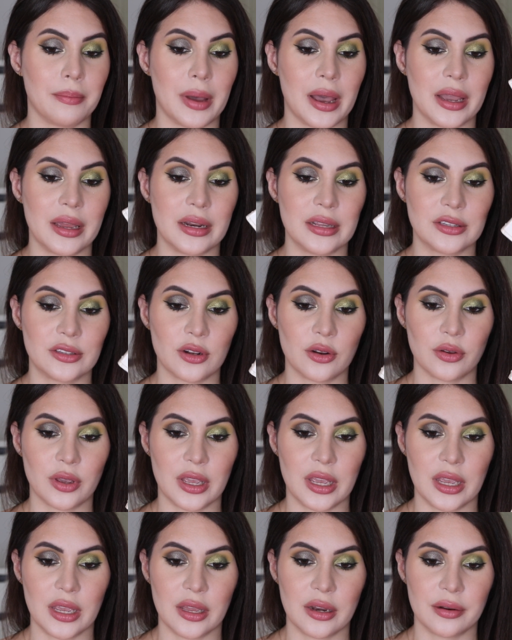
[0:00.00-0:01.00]
Mine is
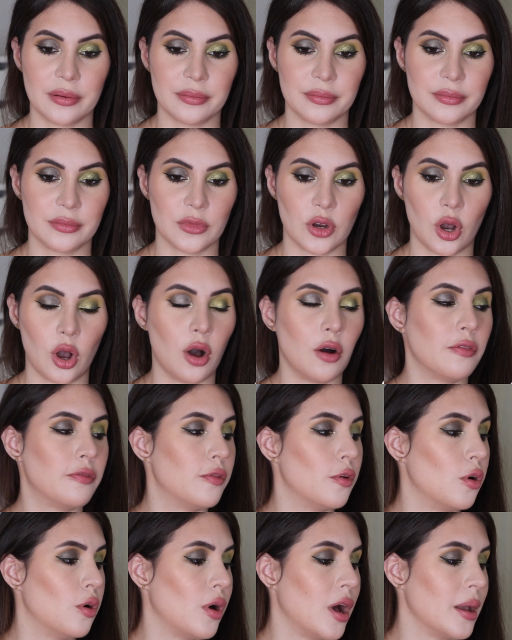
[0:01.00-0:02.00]
looking awful.